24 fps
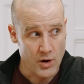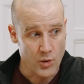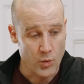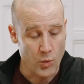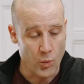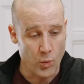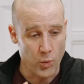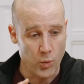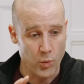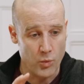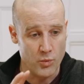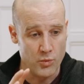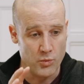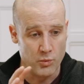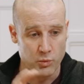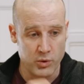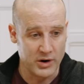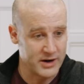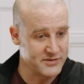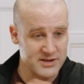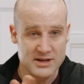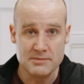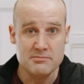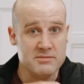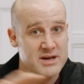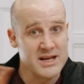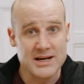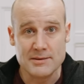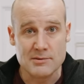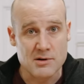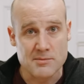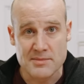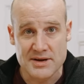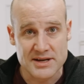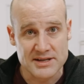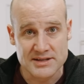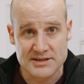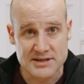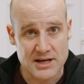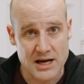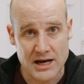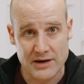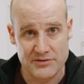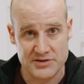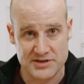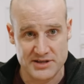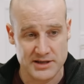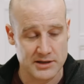whatever the minimum is to
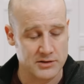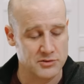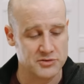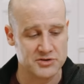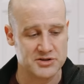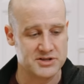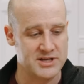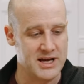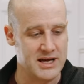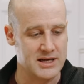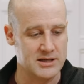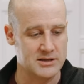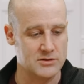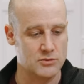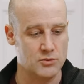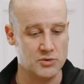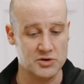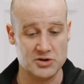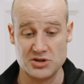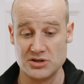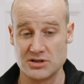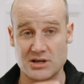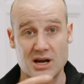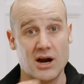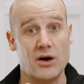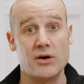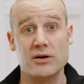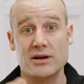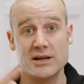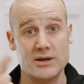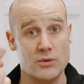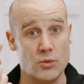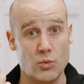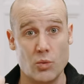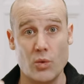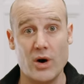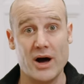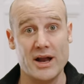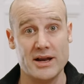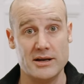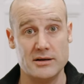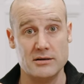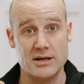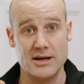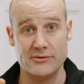every single state, which is currently one.